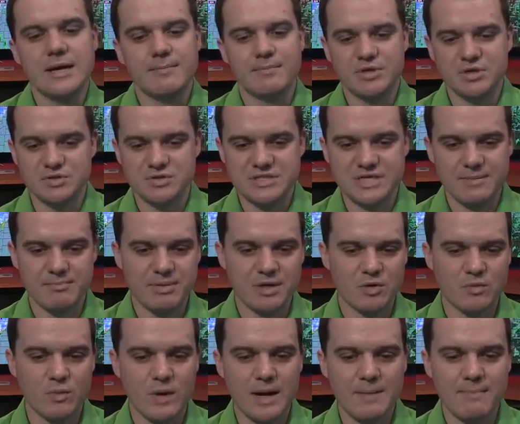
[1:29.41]
but you'll see it
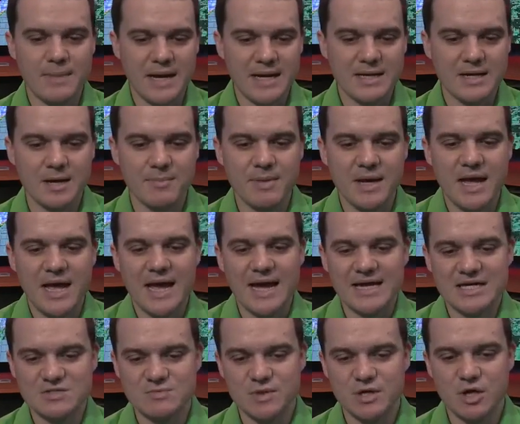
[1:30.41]
pick right back up
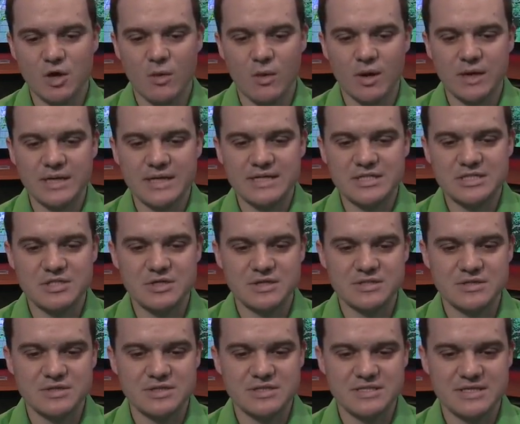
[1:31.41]
as we go on into,
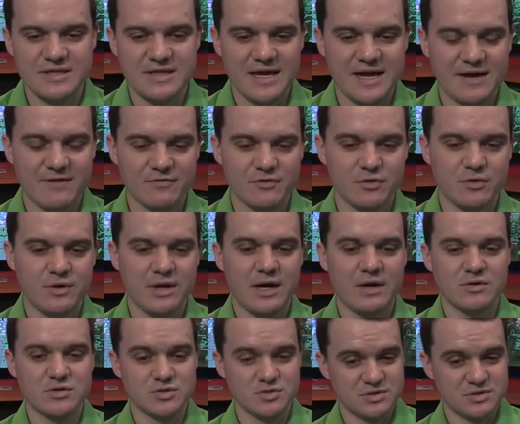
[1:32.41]
as you can see, the afternoon hours.